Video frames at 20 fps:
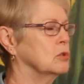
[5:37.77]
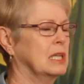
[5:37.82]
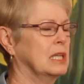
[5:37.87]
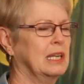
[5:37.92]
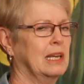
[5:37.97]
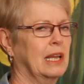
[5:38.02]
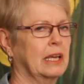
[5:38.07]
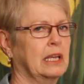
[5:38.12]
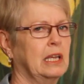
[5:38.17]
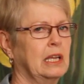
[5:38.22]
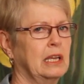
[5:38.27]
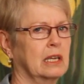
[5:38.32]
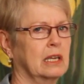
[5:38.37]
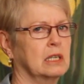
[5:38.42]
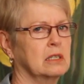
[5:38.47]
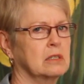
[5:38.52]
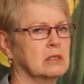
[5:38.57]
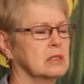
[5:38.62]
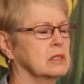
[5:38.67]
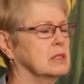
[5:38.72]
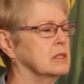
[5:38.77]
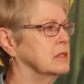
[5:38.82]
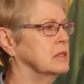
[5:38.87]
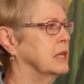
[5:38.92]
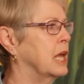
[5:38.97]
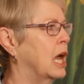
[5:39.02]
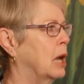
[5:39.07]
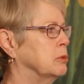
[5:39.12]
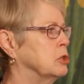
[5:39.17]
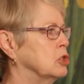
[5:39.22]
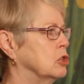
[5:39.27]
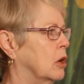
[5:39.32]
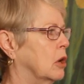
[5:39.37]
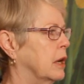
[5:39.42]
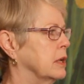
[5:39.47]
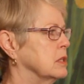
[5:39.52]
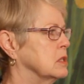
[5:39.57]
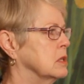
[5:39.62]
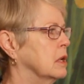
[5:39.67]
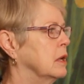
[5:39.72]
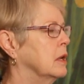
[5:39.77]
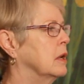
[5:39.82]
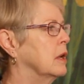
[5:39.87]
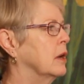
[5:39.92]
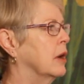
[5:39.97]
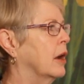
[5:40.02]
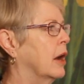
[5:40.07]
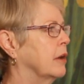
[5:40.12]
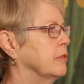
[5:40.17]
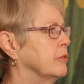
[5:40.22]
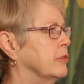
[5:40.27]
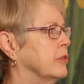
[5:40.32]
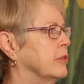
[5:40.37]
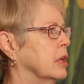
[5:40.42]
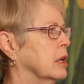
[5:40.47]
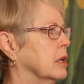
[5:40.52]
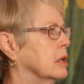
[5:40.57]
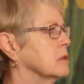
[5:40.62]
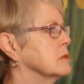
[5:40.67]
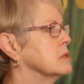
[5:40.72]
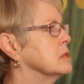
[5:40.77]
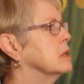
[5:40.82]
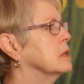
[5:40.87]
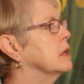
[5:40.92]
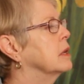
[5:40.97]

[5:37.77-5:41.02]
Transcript: lucky nice snapshots of things.